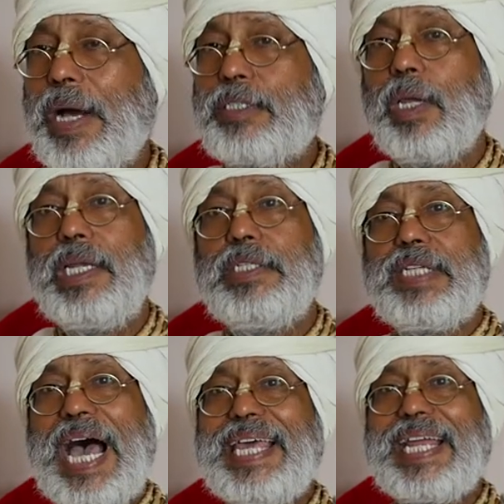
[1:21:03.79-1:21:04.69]
actually
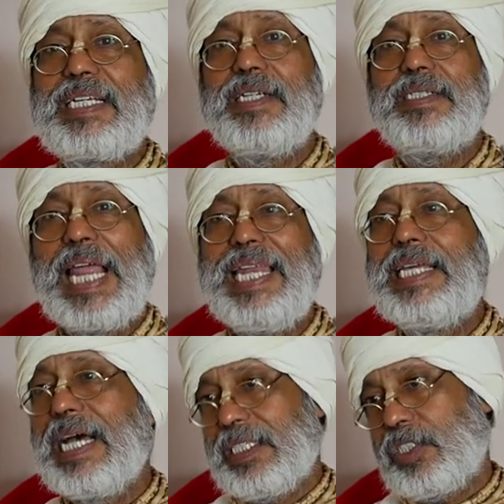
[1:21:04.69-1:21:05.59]
direct
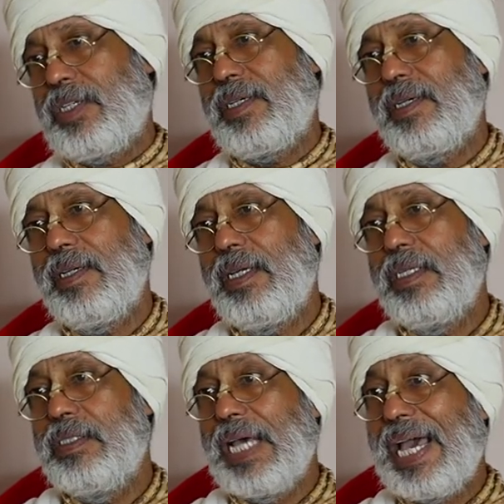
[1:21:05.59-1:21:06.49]
telecast,
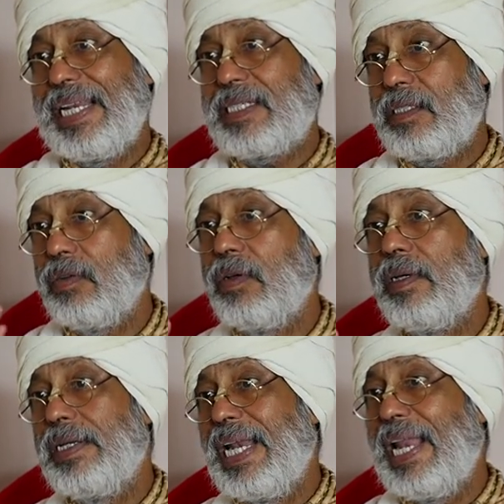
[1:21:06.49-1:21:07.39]
direct
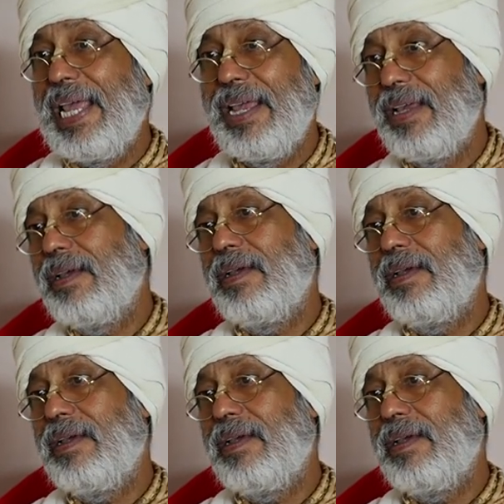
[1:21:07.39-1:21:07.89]
relay